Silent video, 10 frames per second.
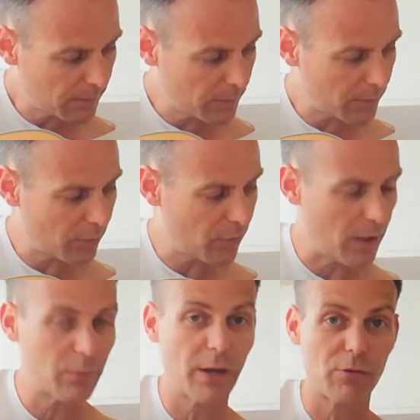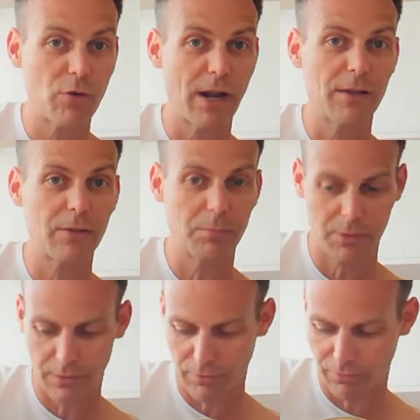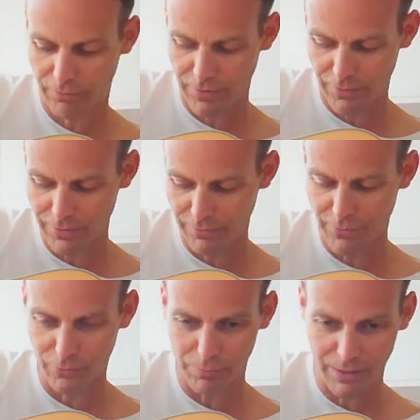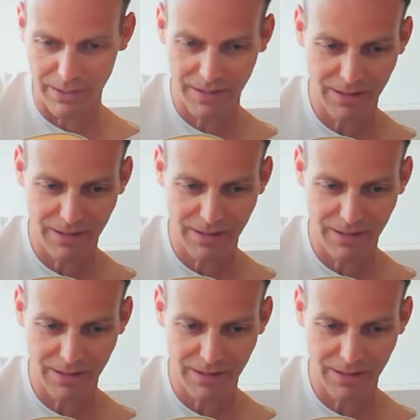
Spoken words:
which is sounding great, but it's very difficult to play.